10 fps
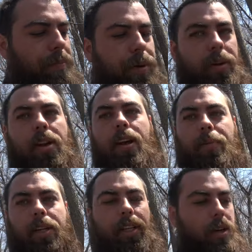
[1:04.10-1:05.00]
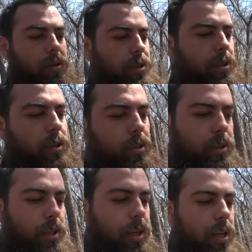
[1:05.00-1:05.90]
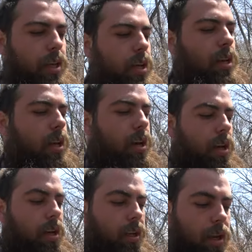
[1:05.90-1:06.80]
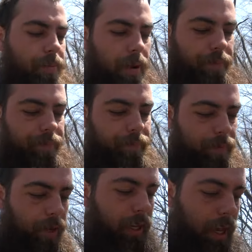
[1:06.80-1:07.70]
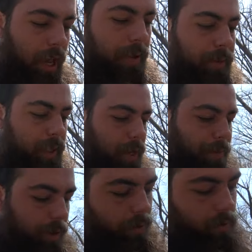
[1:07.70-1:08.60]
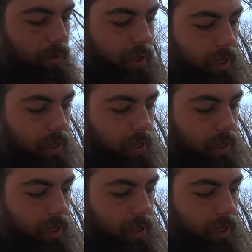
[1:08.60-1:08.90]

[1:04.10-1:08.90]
build a lot of my shelters, a lot of my camps that I built.